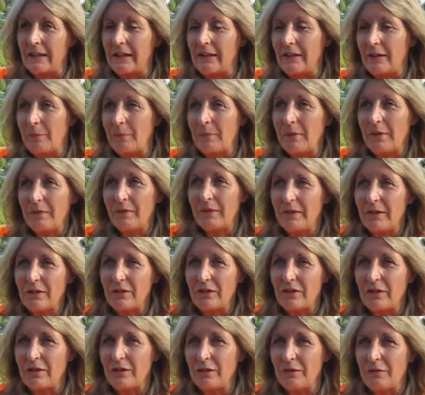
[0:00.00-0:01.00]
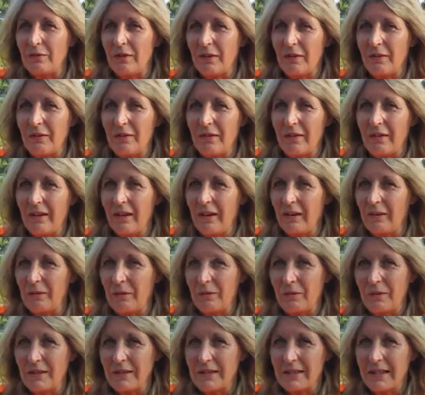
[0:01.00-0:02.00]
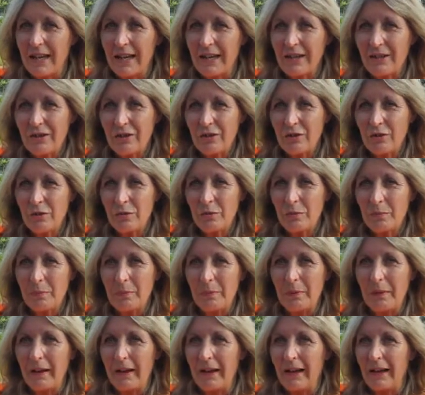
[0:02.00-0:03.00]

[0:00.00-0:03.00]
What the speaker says: the privilege to run along the Danube